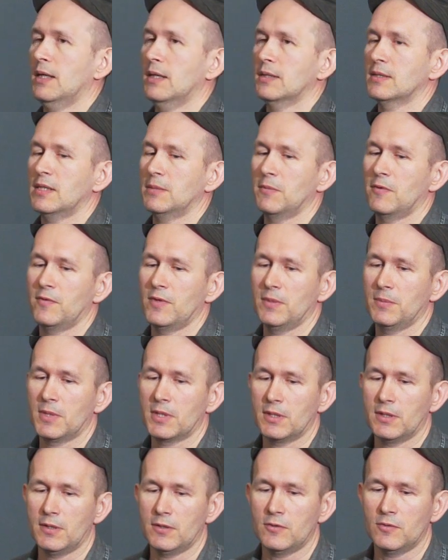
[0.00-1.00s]
Some of them
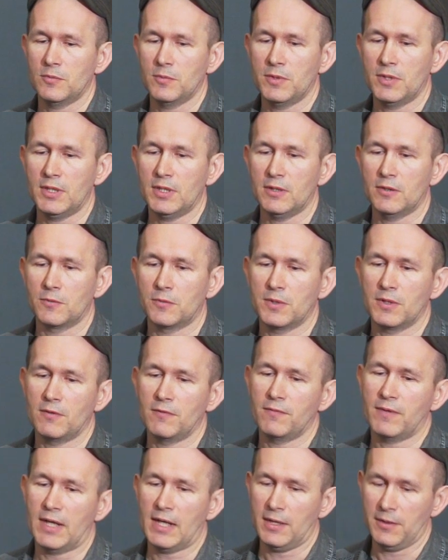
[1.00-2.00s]
are going to be
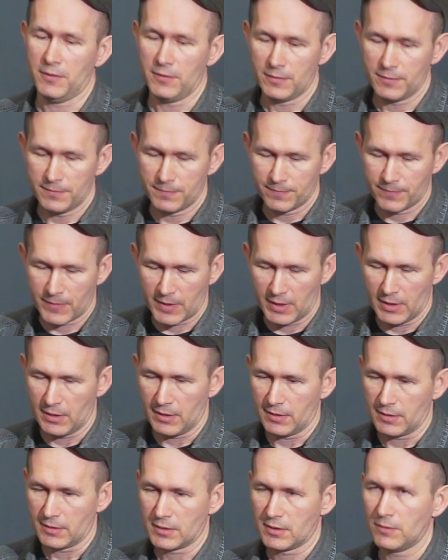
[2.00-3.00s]
real valued.
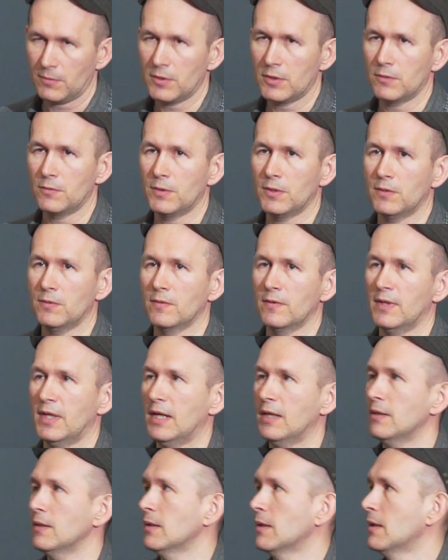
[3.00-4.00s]
So what do we do
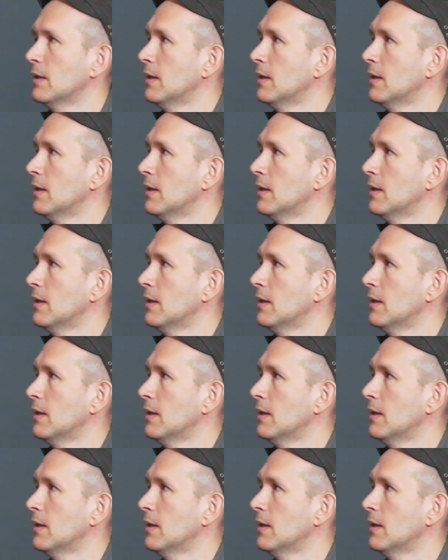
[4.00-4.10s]
then?